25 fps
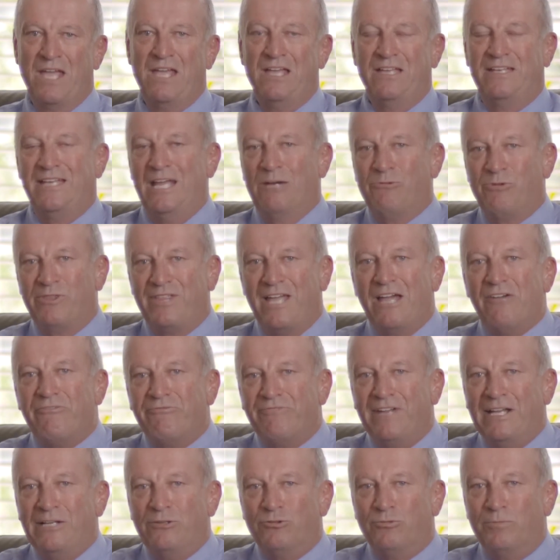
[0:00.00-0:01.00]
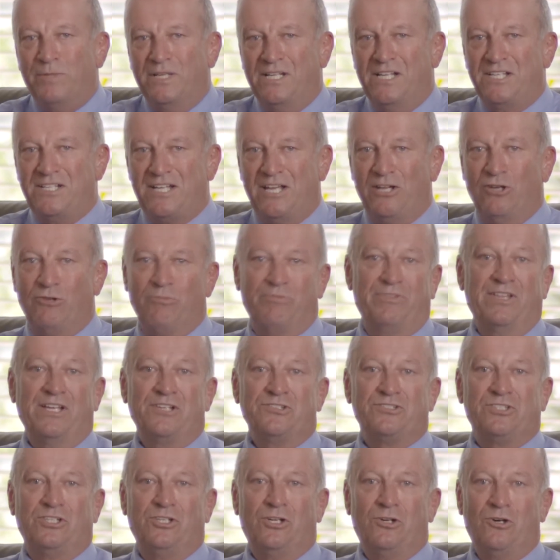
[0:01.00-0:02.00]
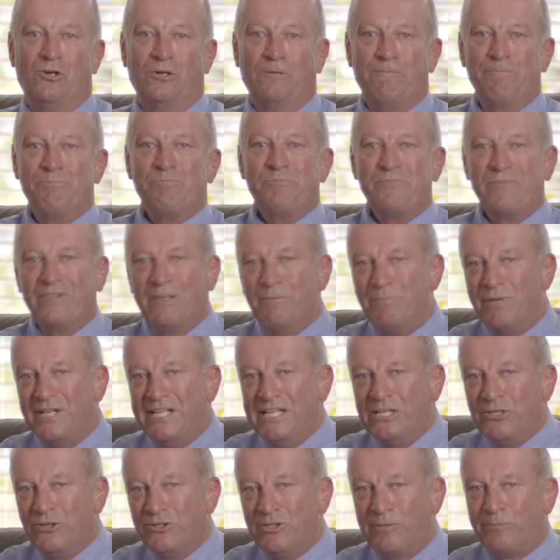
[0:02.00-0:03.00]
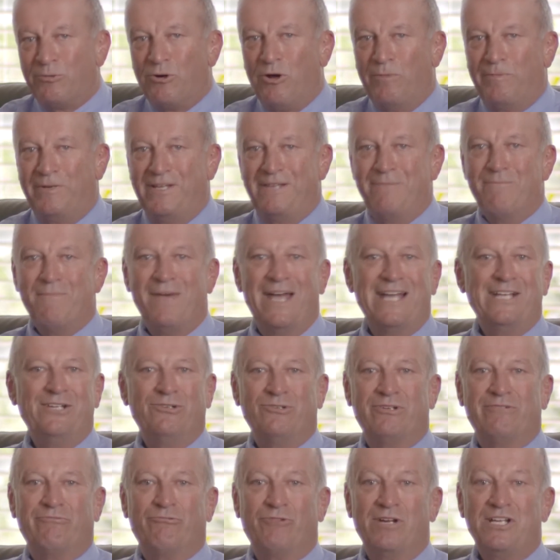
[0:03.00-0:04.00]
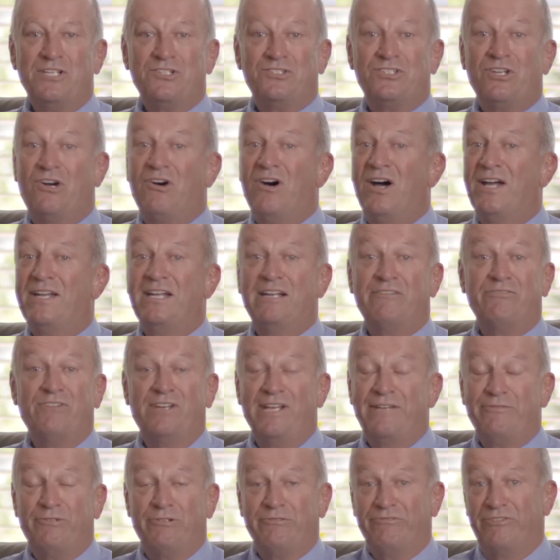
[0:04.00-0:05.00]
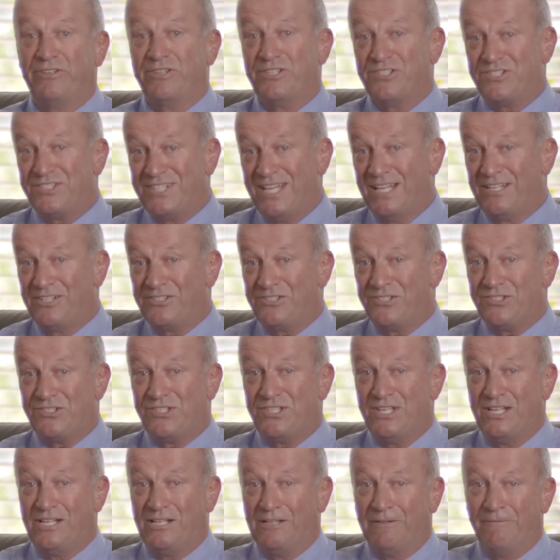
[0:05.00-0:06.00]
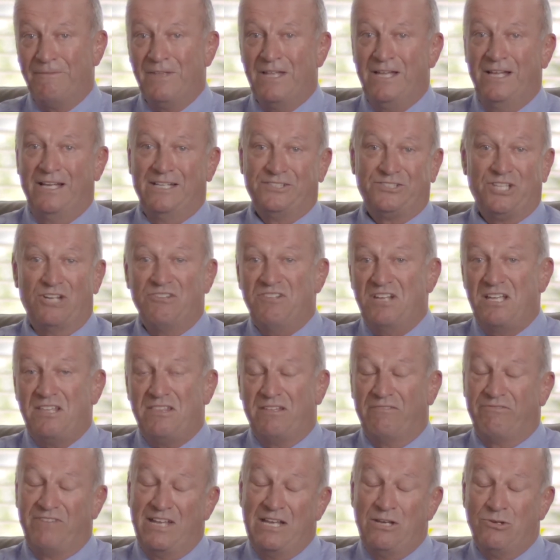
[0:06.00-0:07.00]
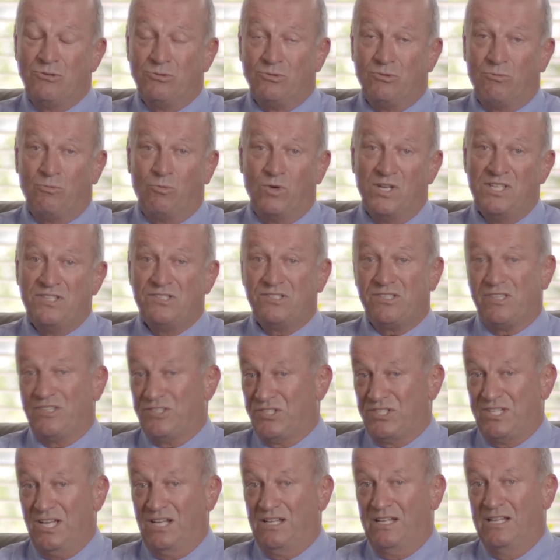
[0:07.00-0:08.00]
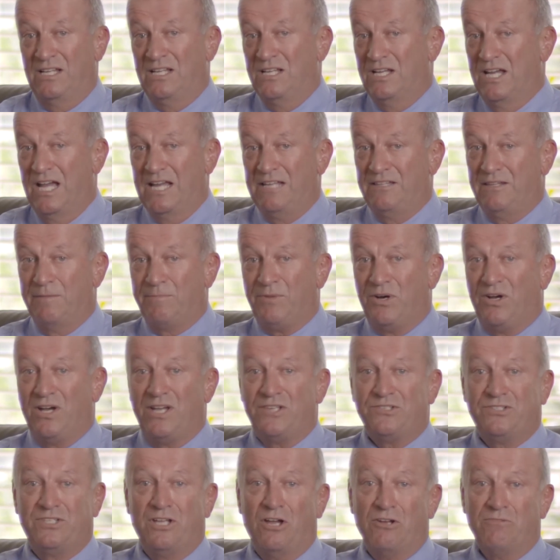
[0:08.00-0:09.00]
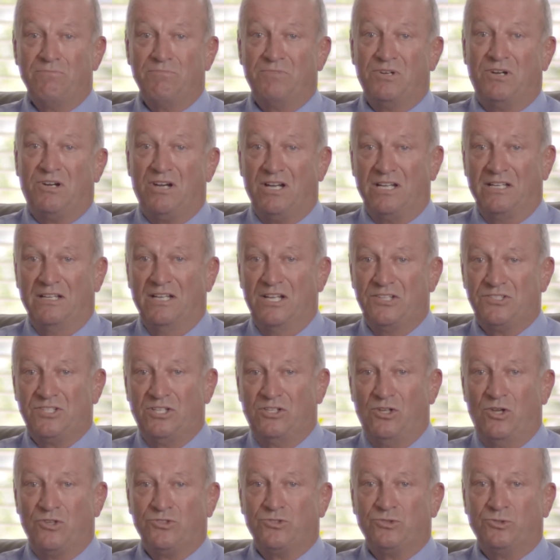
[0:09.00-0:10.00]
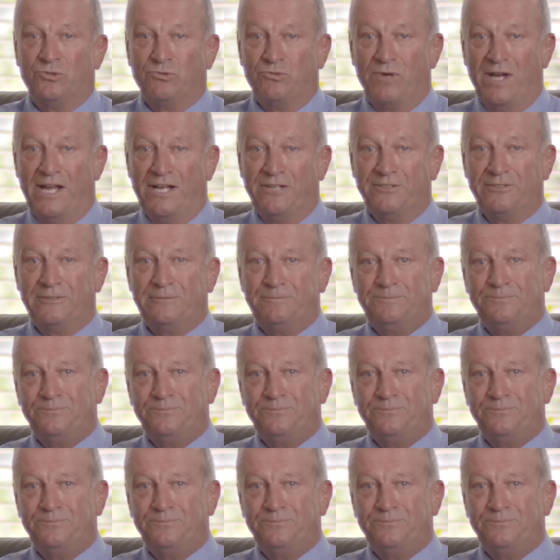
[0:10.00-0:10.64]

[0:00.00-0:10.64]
Now, without vendor bidding to help things along, bidding on the property may not have reached a high enough level for the seller to sell. So neither vendor wins the seller and the buyers don't buy. It's a loss all round.